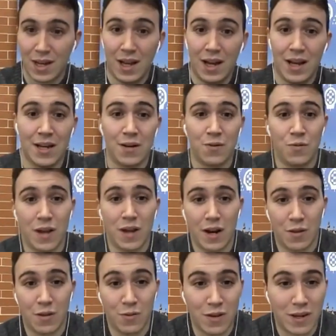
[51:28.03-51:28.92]
and we
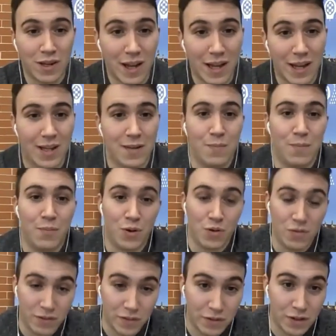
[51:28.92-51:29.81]
are doing like
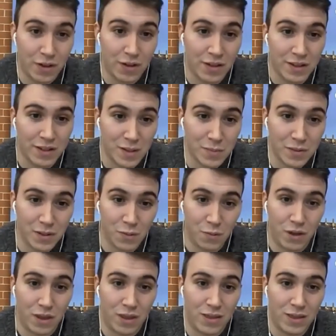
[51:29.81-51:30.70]
proof of concept
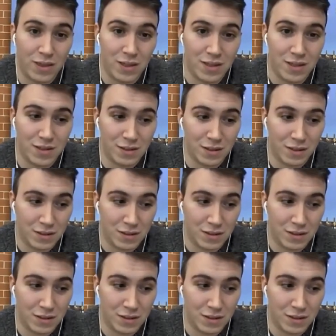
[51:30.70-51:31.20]
with this.